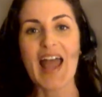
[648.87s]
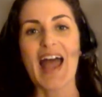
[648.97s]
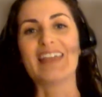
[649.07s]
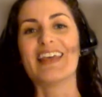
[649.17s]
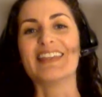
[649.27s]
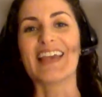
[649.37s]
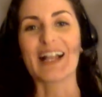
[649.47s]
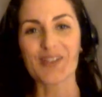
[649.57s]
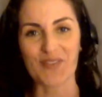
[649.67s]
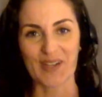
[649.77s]
And then the
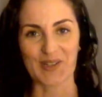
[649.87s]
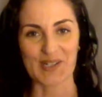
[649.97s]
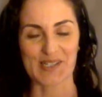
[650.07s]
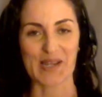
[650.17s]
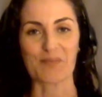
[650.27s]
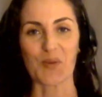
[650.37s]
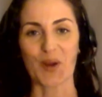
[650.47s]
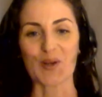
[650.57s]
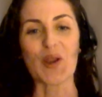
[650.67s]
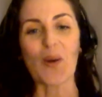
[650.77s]
elevator example,
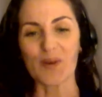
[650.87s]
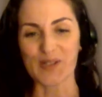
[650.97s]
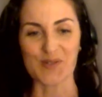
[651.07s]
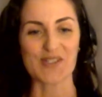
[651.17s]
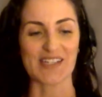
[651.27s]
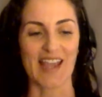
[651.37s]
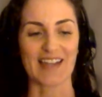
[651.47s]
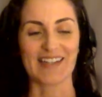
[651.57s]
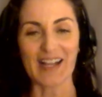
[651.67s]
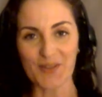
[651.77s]
where no one used to get
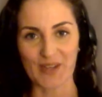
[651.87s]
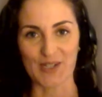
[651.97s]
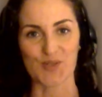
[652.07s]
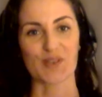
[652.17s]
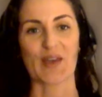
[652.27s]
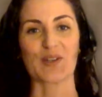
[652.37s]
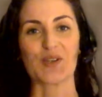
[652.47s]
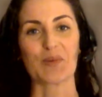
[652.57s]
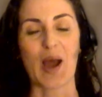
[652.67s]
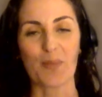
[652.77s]
in elevators without a
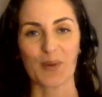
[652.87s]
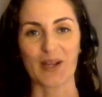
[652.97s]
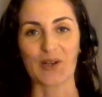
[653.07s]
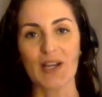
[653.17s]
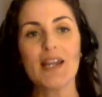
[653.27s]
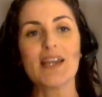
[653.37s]
human operator,